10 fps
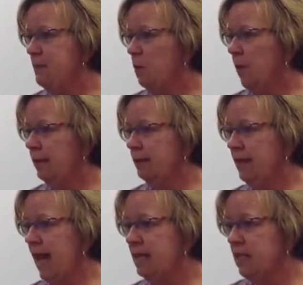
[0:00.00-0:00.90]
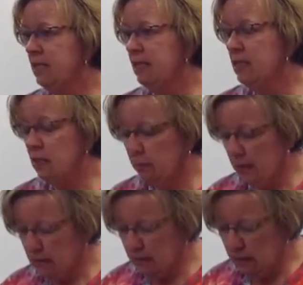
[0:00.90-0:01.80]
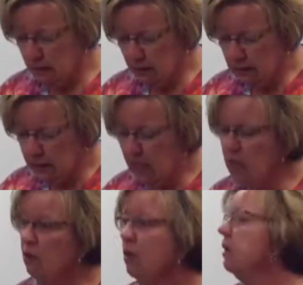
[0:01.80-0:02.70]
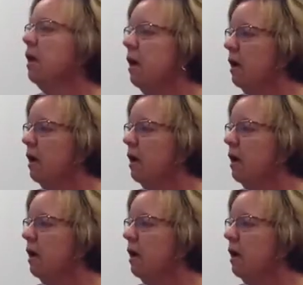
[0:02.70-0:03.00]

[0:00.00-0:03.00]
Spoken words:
what led to this was the continual